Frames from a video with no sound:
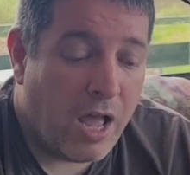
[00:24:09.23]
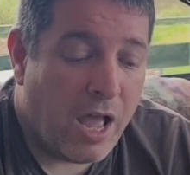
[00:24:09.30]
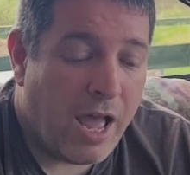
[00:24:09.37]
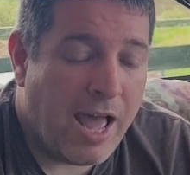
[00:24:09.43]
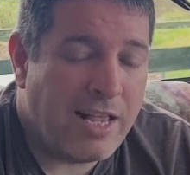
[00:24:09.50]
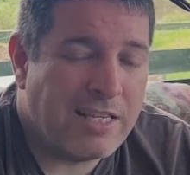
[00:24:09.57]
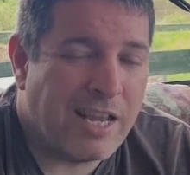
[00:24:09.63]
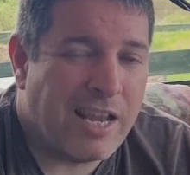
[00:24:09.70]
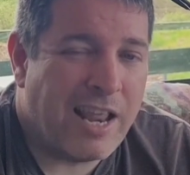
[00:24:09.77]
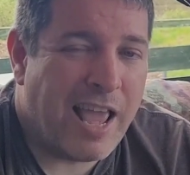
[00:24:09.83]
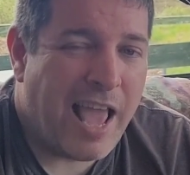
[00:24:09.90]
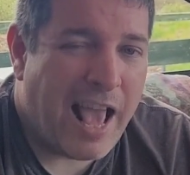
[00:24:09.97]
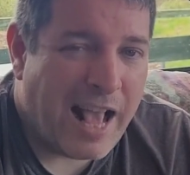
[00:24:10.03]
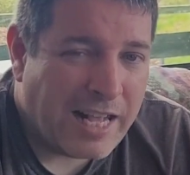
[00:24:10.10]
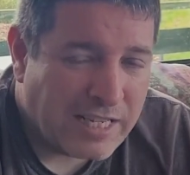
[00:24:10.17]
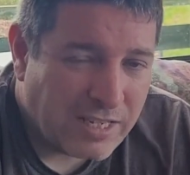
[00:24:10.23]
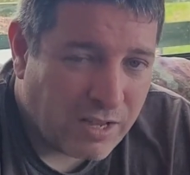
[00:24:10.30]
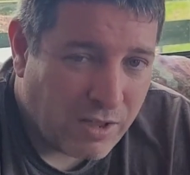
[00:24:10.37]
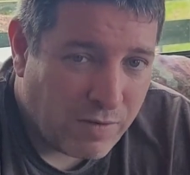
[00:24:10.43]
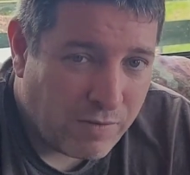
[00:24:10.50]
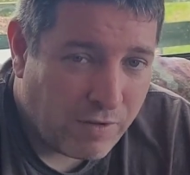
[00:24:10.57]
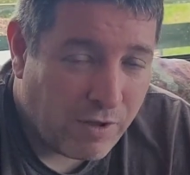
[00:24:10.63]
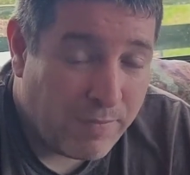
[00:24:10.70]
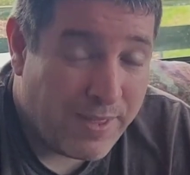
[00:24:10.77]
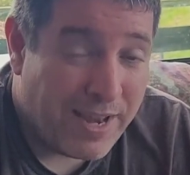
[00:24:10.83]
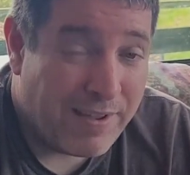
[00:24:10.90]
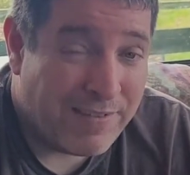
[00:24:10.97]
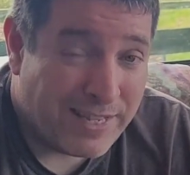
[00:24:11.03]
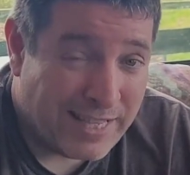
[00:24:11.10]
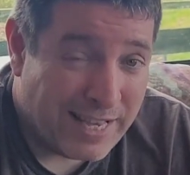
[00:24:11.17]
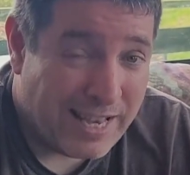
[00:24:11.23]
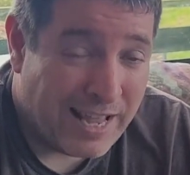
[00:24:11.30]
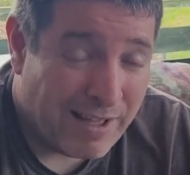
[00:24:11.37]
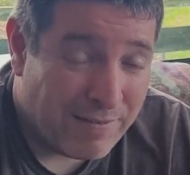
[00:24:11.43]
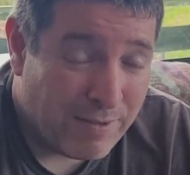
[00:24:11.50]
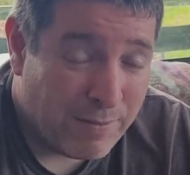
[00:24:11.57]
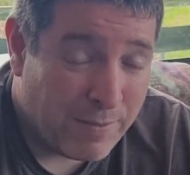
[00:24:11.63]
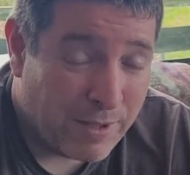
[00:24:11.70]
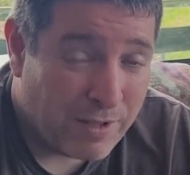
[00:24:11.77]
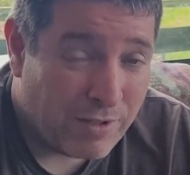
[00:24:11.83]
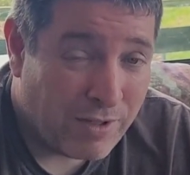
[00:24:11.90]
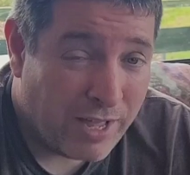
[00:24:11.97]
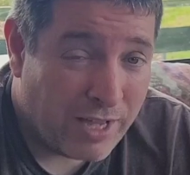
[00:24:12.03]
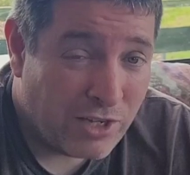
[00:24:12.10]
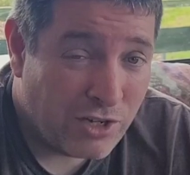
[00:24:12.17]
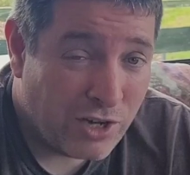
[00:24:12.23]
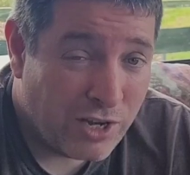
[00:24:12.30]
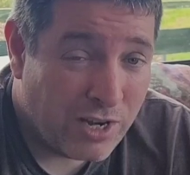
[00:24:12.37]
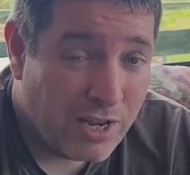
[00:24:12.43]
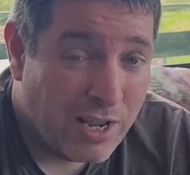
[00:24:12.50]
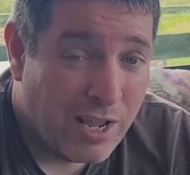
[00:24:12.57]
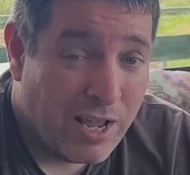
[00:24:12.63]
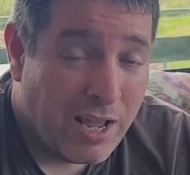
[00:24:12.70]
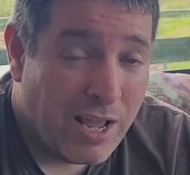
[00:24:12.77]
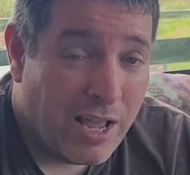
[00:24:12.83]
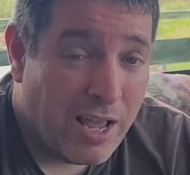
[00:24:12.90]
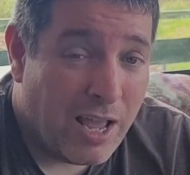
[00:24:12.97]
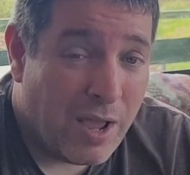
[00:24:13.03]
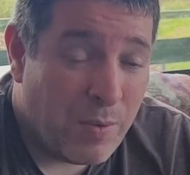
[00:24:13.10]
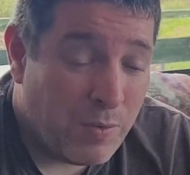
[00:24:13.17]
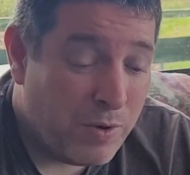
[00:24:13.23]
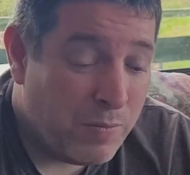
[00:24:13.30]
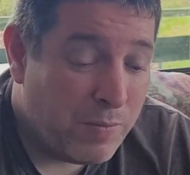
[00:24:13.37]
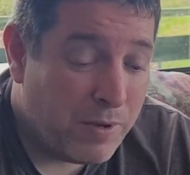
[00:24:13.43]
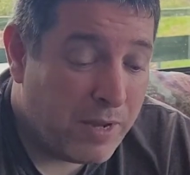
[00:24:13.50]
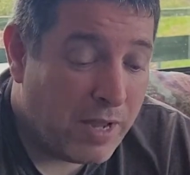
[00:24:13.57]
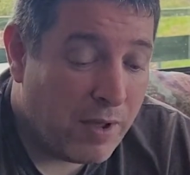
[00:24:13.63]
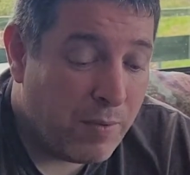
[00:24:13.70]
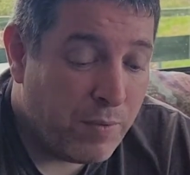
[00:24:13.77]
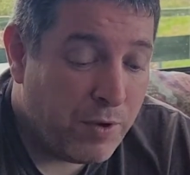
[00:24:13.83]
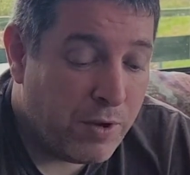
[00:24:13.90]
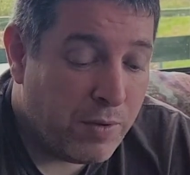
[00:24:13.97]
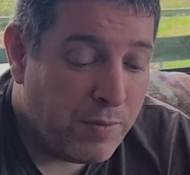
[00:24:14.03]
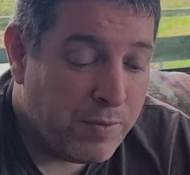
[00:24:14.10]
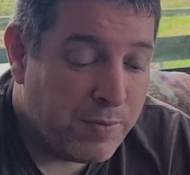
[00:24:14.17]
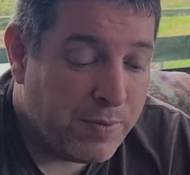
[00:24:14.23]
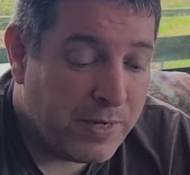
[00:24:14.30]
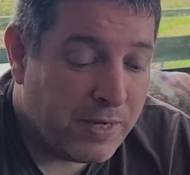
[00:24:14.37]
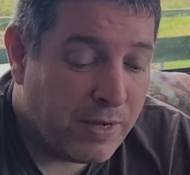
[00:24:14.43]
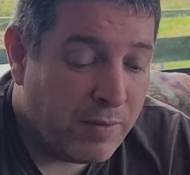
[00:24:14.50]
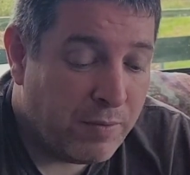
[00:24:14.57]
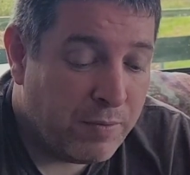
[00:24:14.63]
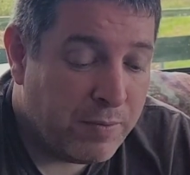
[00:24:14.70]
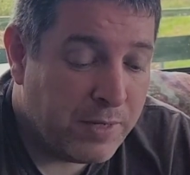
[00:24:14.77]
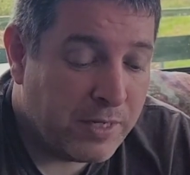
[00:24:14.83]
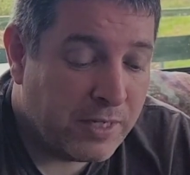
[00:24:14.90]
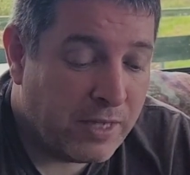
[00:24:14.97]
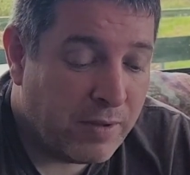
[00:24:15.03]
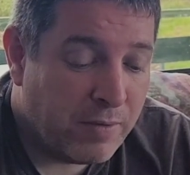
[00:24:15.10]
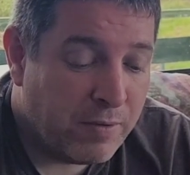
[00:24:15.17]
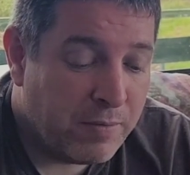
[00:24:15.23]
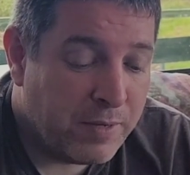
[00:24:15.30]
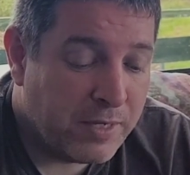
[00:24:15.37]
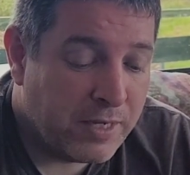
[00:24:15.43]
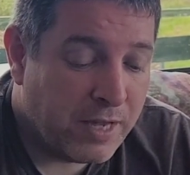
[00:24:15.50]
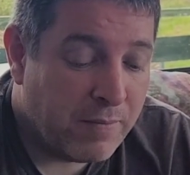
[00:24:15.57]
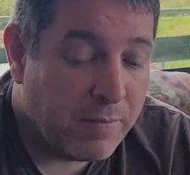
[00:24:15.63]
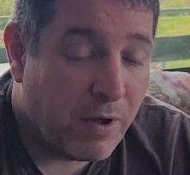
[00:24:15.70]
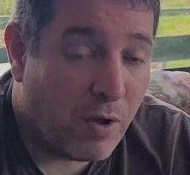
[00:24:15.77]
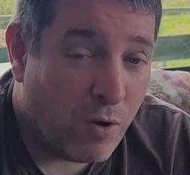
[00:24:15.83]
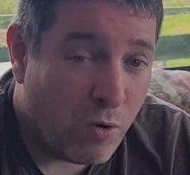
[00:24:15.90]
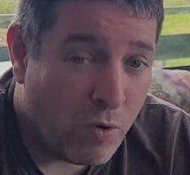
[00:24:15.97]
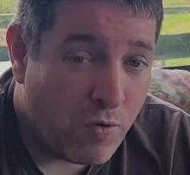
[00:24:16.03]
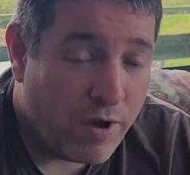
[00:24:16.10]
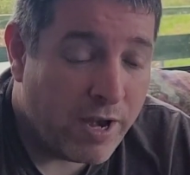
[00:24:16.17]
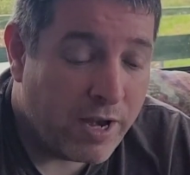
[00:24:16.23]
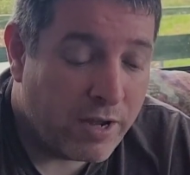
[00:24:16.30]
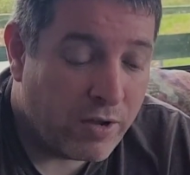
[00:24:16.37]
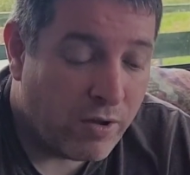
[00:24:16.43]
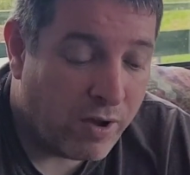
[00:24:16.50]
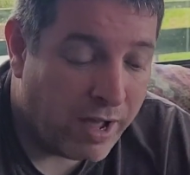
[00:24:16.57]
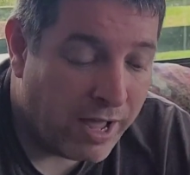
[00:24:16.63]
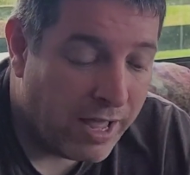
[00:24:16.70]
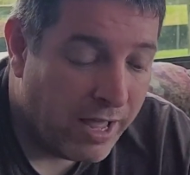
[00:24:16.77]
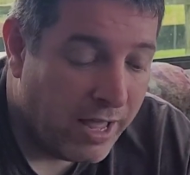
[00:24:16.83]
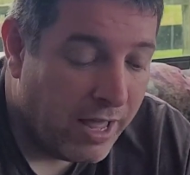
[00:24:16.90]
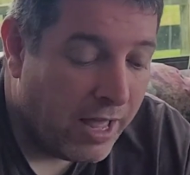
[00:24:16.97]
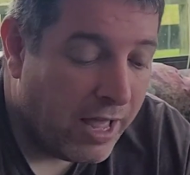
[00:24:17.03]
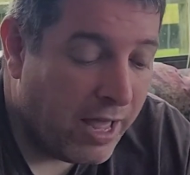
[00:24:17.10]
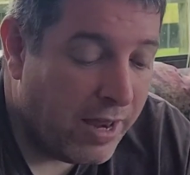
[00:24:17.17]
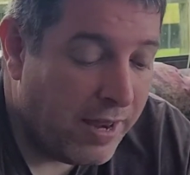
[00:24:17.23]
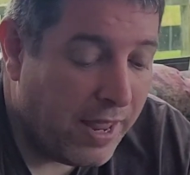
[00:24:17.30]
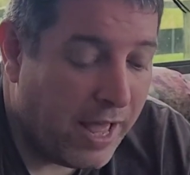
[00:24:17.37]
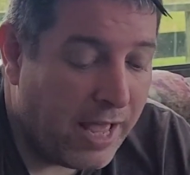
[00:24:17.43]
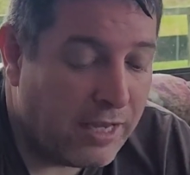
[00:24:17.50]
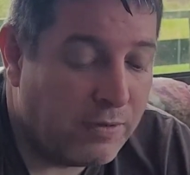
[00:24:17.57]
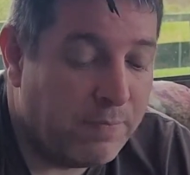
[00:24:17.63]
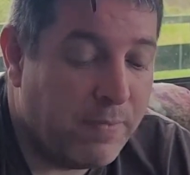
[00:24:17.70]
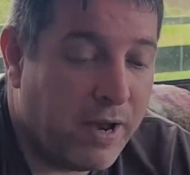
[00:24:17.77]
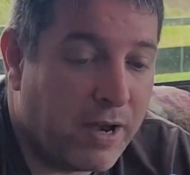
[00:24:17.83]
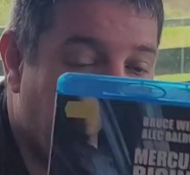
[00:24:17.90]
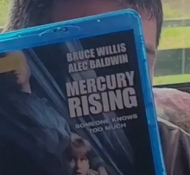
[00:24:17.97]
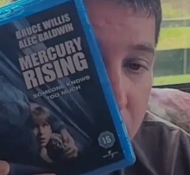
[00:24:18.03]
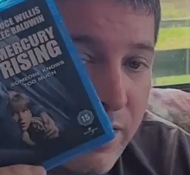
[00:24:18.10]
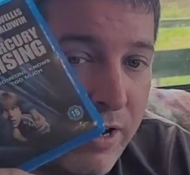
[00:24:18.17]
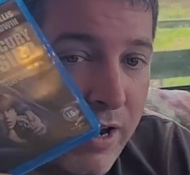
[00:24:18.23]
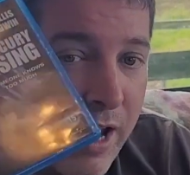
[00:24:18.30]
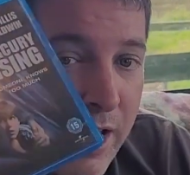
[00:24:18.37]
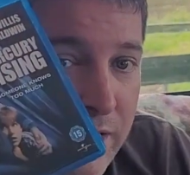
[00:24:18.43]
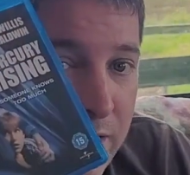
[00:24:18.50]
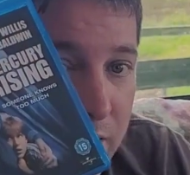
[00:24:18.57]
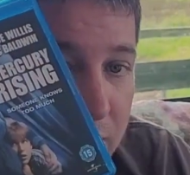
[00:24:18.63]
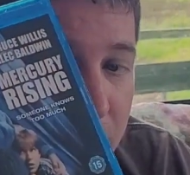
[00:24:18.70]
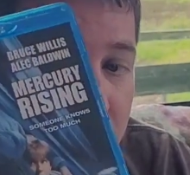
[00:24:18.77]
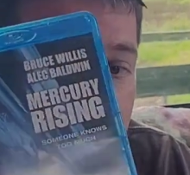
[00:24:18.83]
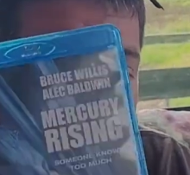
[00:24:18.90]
It's an excellent film, and if I didn't have it in my collection, it would be staying. But I already got it, and that is Mercury Rising